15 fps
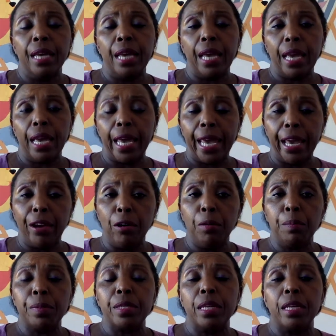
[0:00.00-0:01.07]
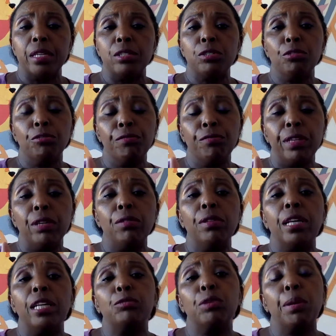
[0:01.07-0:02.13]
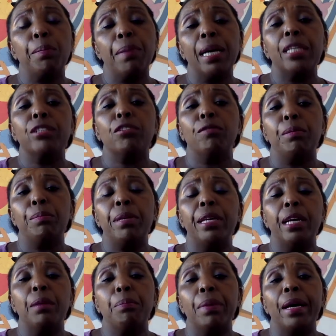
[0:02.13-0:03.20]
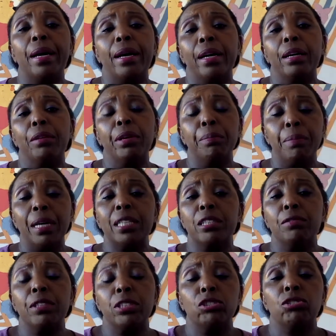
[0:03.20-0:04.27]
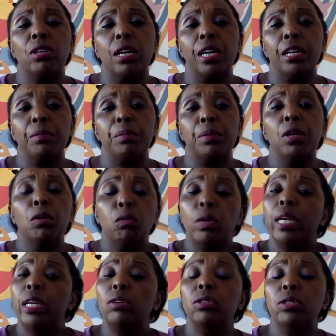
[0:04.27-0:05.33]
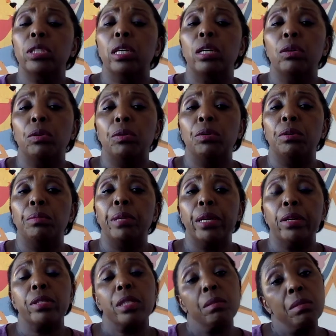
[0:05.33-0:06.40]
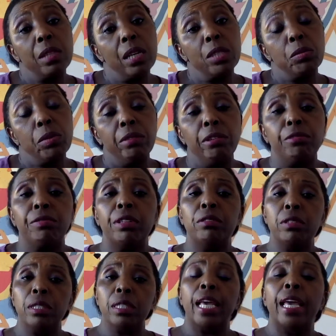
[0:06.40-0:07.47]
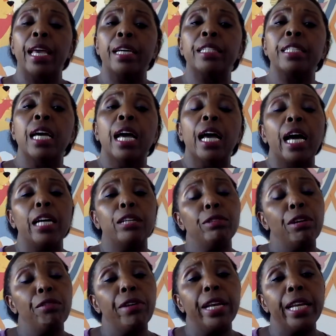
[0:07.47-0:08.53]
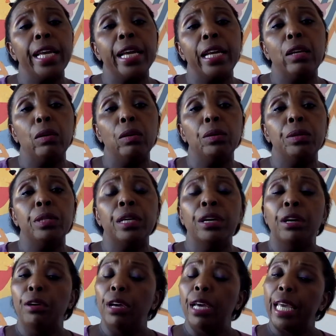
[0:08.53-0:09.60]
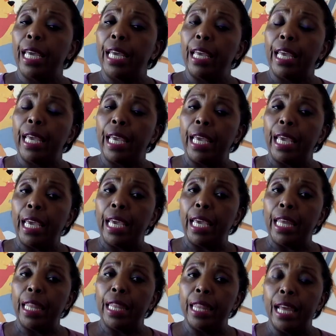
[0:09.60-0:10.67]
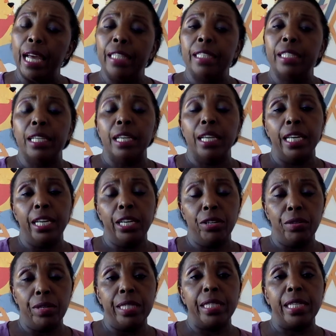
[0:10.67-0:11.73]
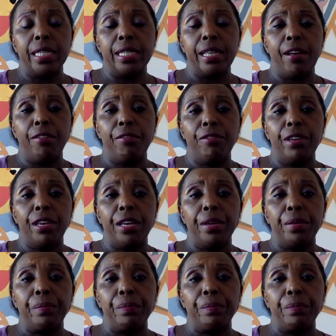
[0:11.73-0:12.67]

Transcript: helps us to feel that we are part of a bigger pack, we are part of a tribe. We are not alone, because sometimes when we feel scared and we are very alone, that increases our fear.